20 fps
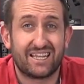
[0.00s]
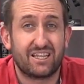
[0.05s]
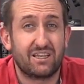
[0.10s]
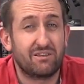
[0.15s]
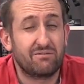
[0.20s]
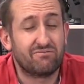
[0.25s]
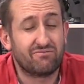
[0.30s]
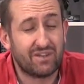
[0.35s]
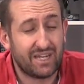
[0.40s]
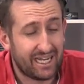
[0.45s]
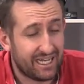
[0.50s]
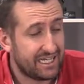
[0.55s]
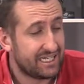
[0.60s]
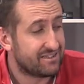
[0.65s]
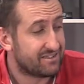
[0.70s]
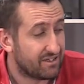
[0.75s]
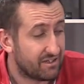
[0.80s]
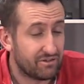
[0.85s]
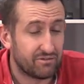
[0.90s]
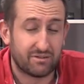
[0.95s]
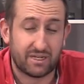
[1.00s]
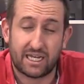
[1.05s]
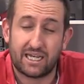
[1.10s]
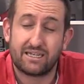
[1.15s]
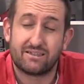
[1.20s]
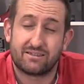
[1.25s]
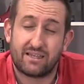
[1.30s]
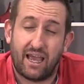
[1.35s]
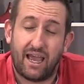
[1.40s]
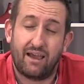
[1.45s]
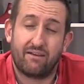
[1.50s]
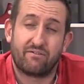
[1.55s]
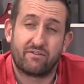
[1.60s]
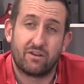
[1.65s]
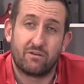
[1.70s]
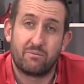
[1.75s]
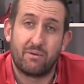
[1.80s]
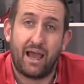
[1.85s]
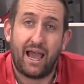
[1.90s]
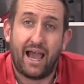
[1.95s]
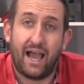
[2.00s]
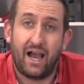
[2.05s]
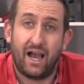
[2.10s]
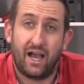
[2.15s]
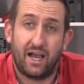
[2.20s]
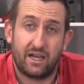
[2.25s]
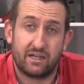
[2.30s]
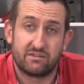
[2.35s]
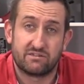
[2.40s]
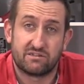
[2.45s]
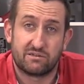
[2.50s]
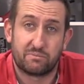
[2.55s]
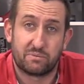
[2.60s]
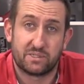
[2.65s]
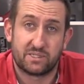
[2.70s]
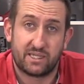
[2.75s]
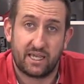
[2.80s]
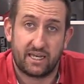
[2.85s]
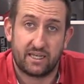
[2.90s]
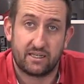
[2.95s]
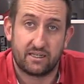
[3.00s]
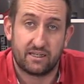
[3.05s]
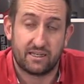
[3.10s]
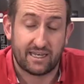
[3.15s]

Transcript: you really do need to have them at 100%.